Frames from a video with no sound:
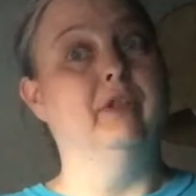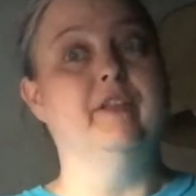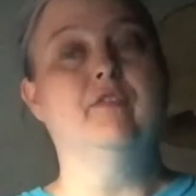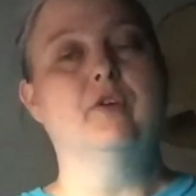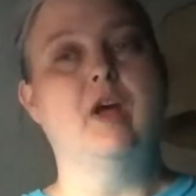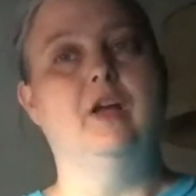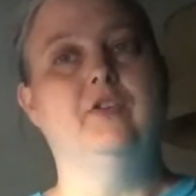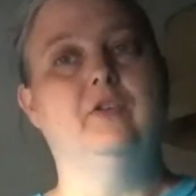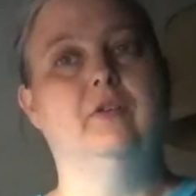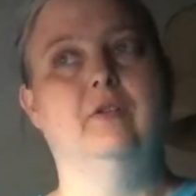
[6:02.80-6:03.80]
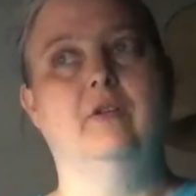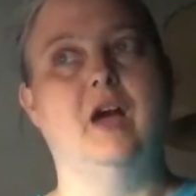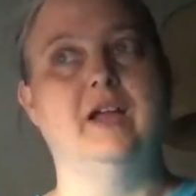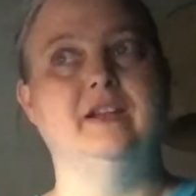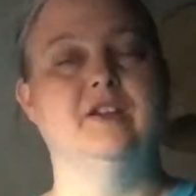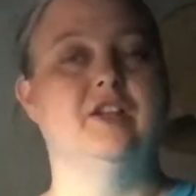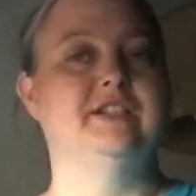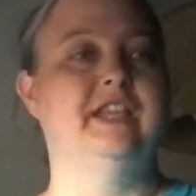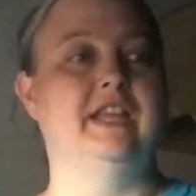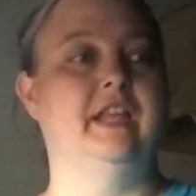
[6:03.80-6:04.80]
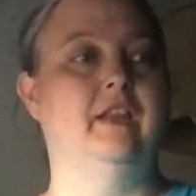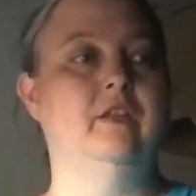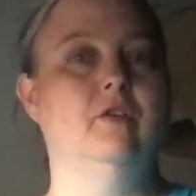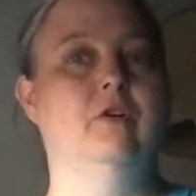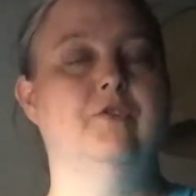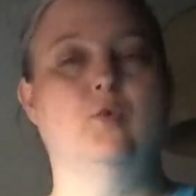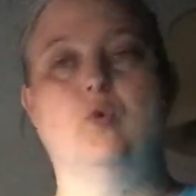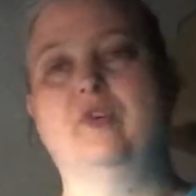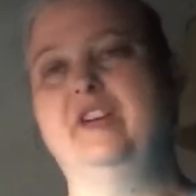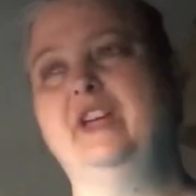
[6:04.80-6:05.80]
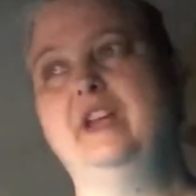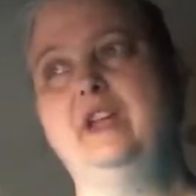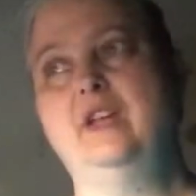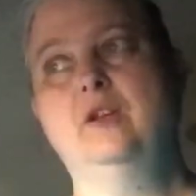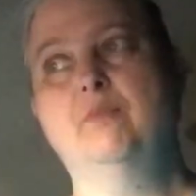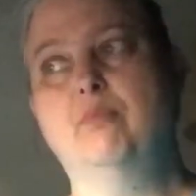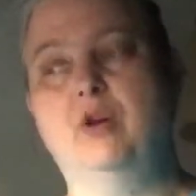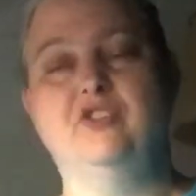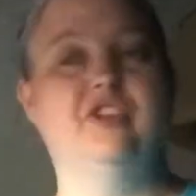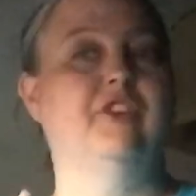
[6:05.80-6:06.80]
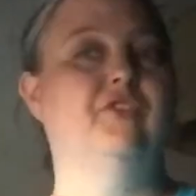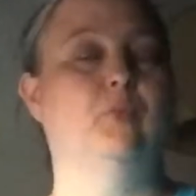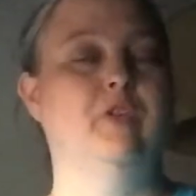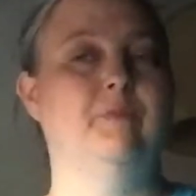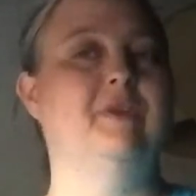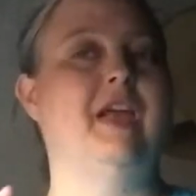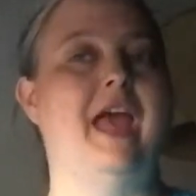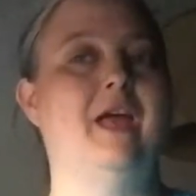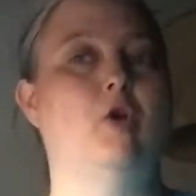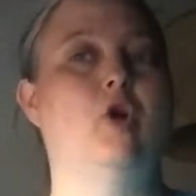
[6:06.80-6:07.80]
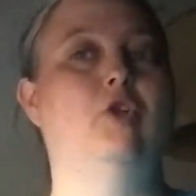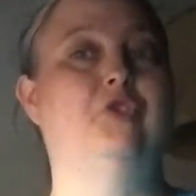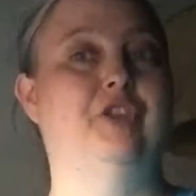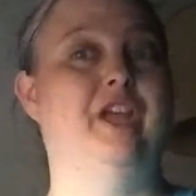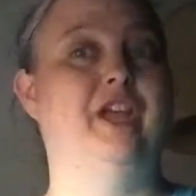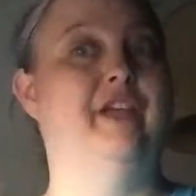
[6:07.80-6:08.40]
it or not, I did not take any yarn or any projects with me at all today